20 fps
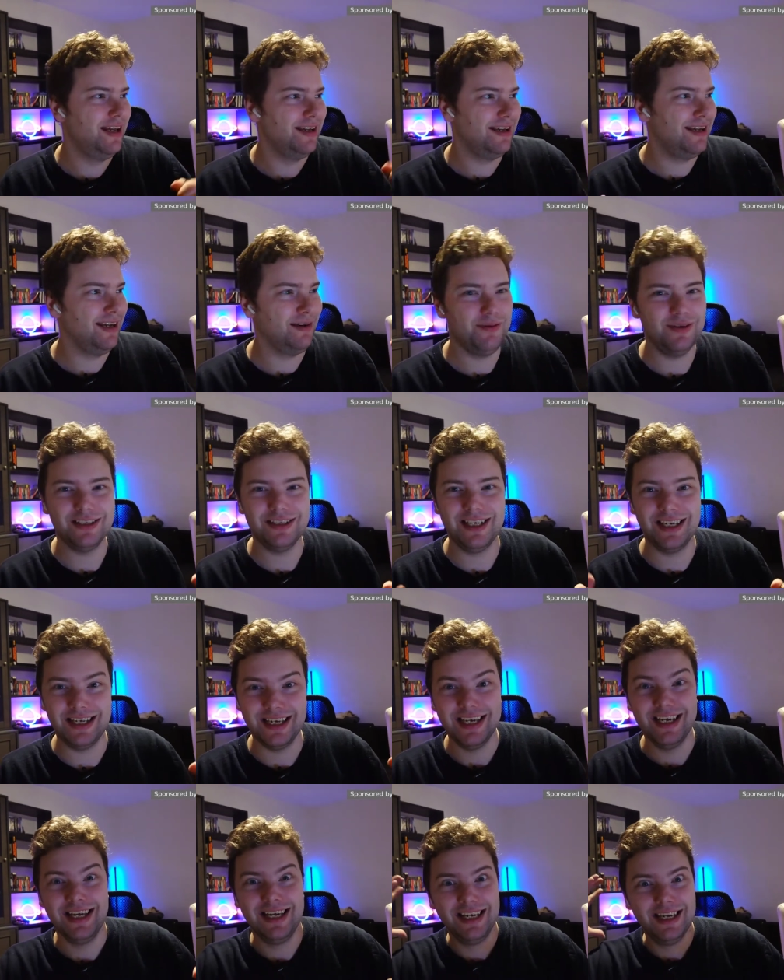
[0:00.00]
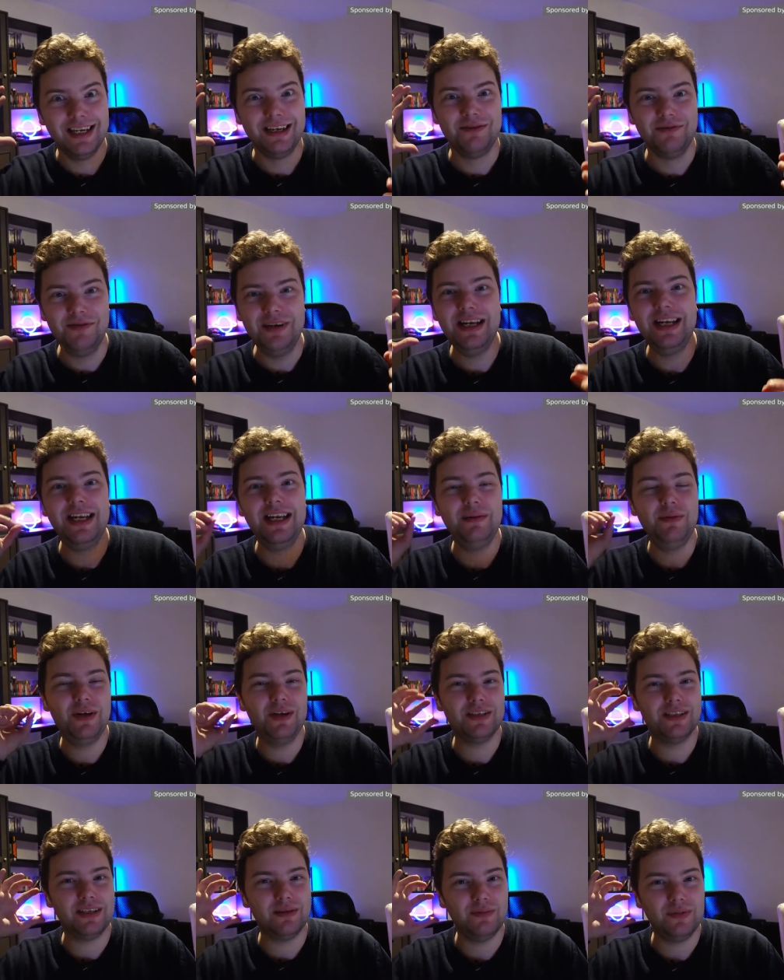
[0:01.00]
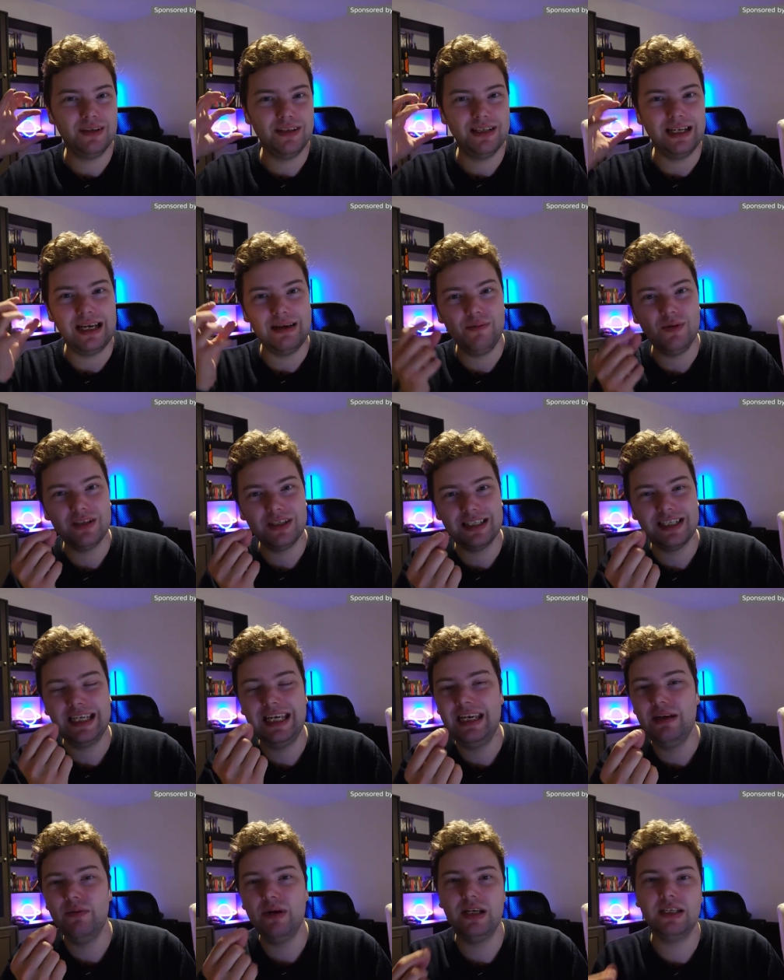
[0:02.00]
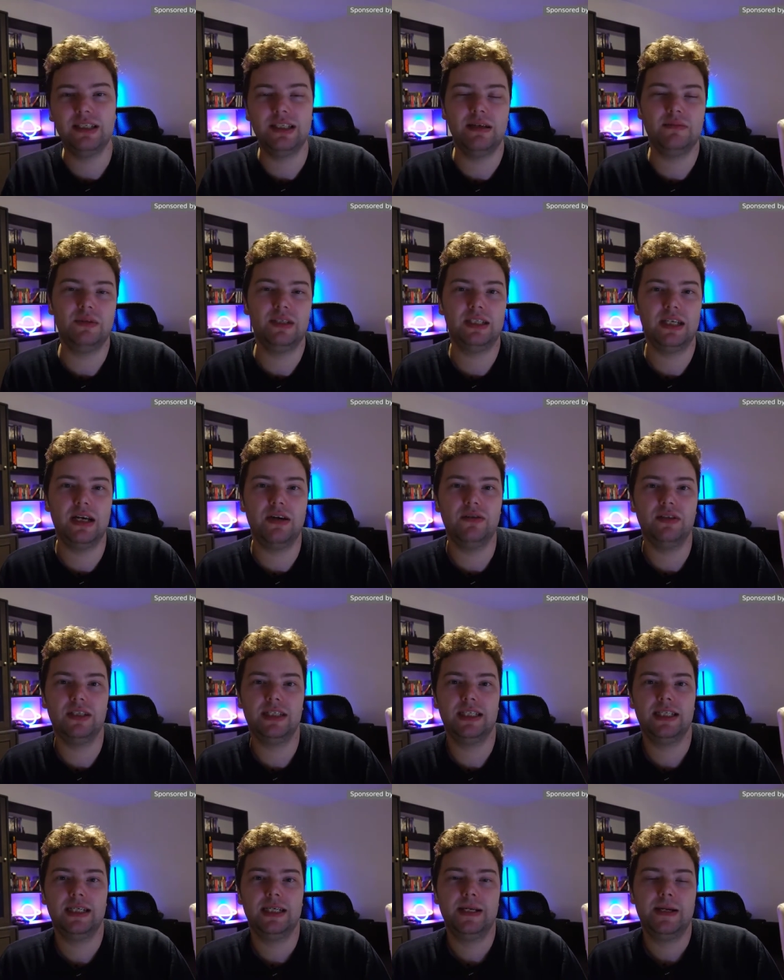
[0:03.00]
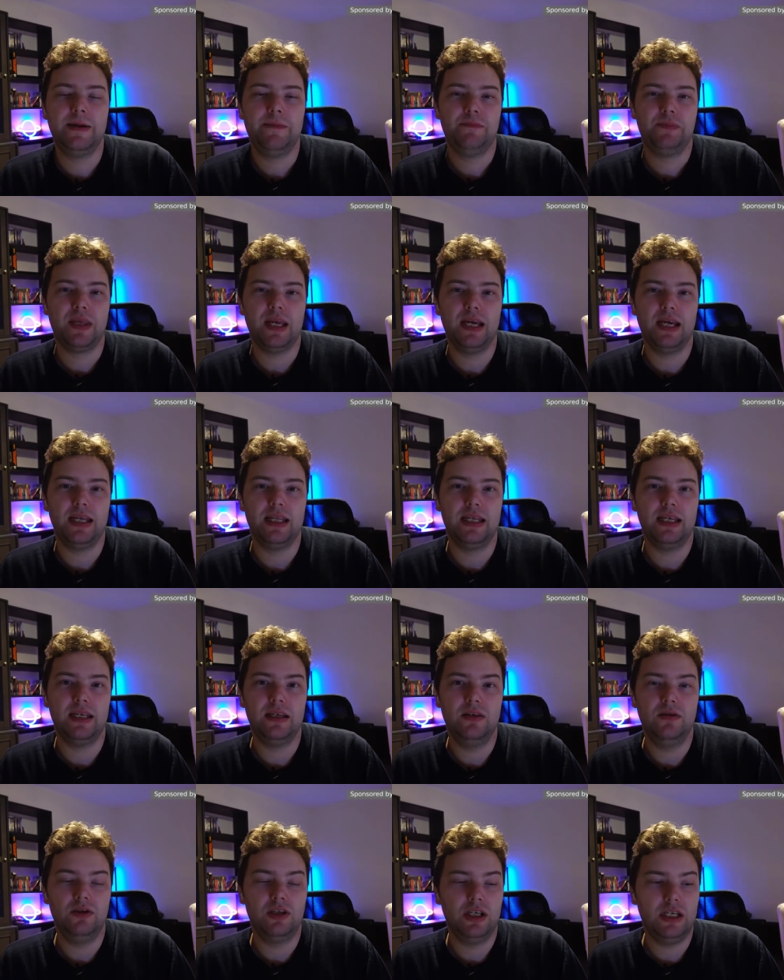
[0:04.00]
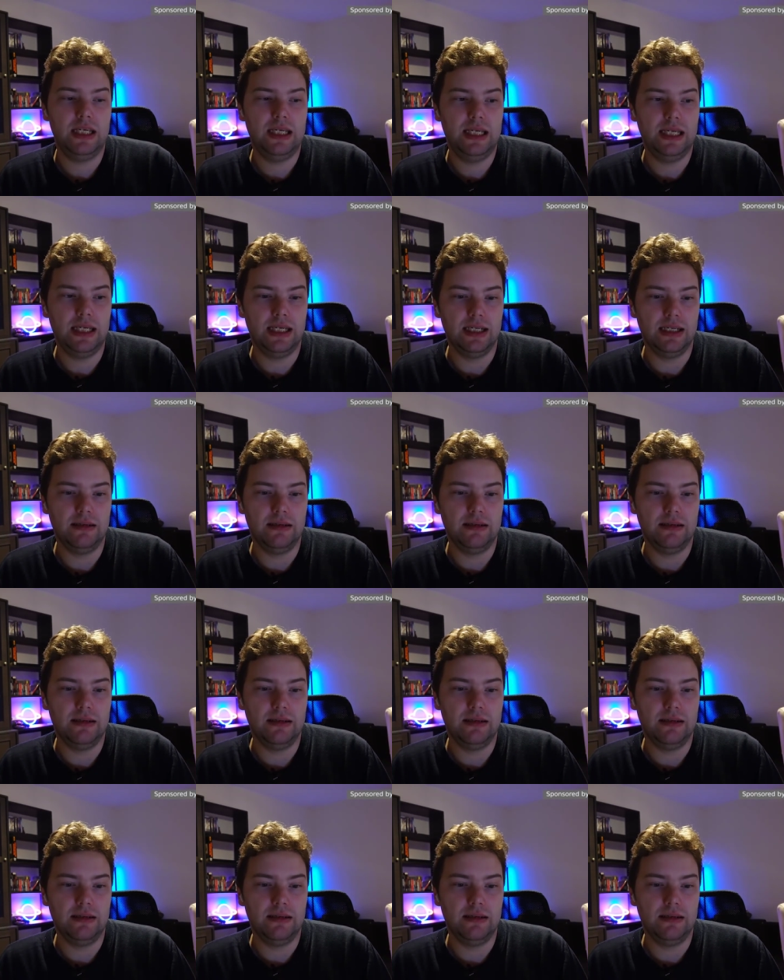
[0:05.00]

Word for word: Like I was like, really, because someone, I was hearing some sounds uh, that I usually,